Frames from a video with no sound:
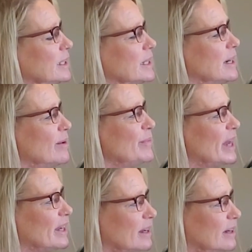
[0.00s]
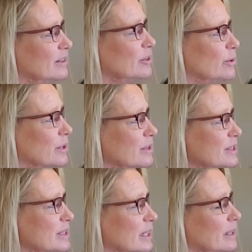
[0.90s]
That
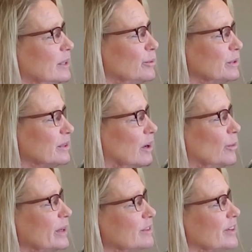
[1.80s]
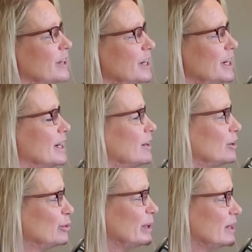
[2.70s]
concourse was always very
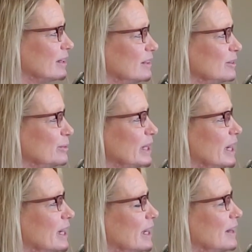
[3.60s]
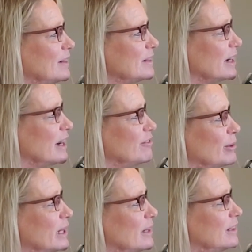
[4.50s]
narrow because we had the dive
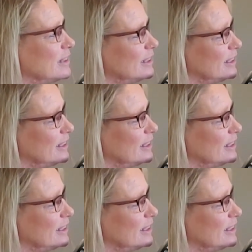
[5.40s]
well.